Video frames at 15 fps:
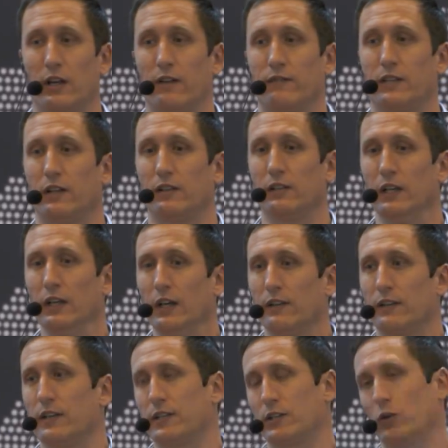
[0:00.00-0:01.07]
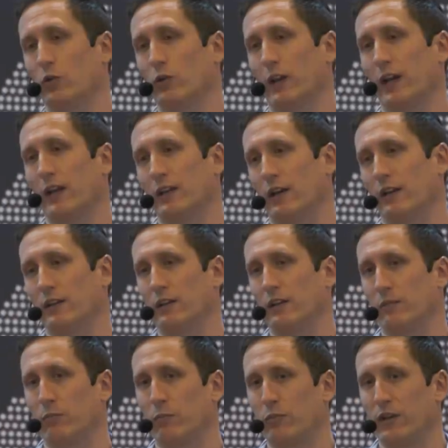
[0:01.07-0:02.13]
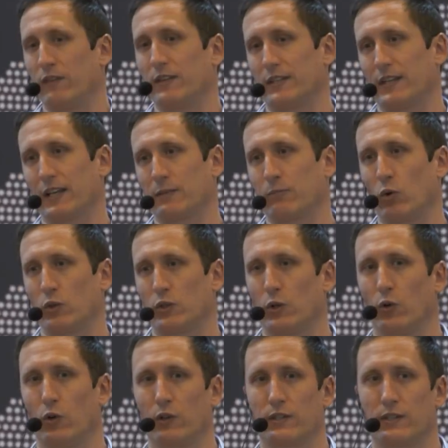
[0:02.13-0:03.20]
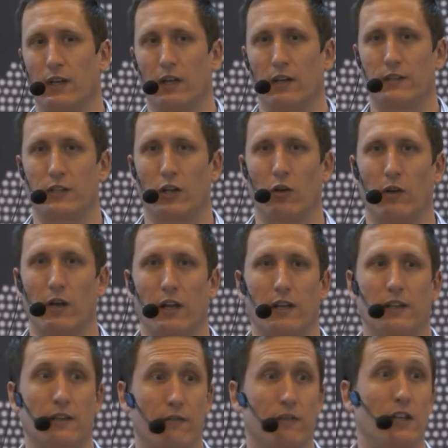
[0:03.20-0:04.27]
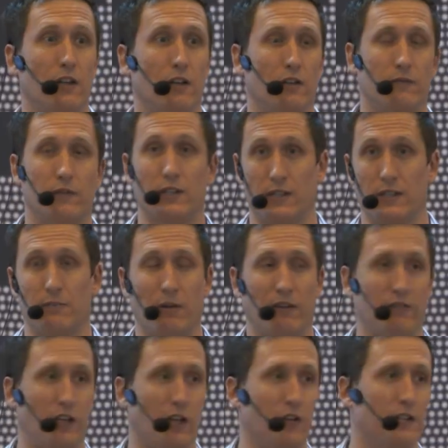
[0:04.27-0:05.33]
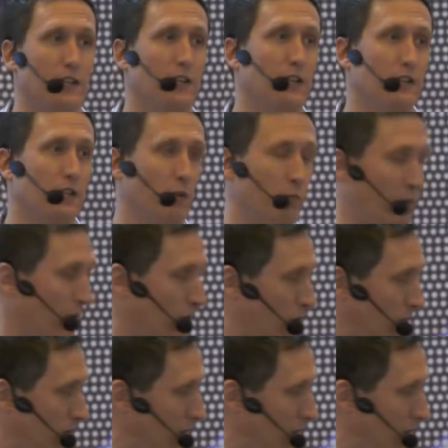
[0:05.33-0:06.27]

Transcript: I've done this talk and other previous export talks. The video, this is being videoed today, so you'll be able